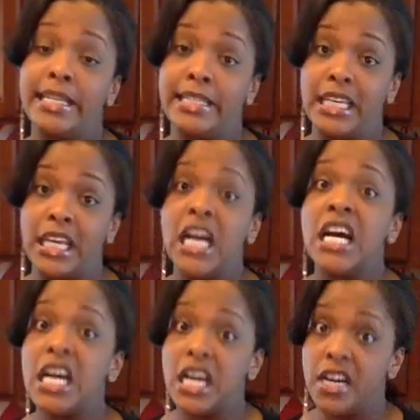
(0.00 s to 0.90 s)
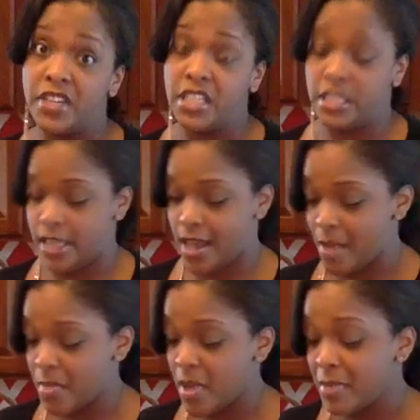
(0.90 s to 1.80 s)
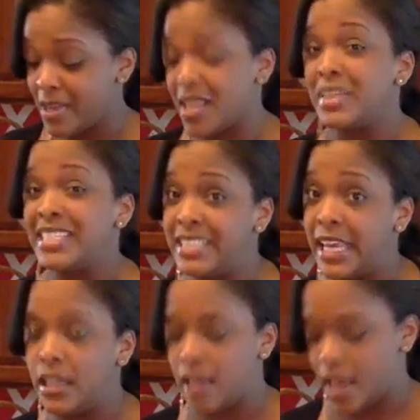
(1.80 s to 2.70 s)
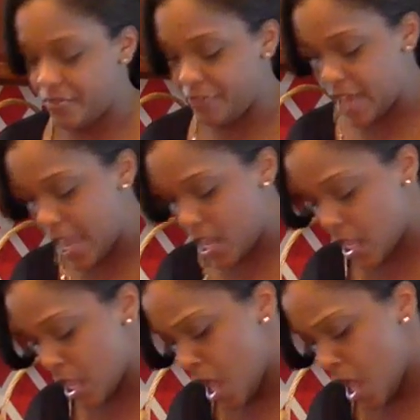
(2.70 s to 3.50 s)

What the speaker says: idea of a good time because I'm a Dateline fanatic.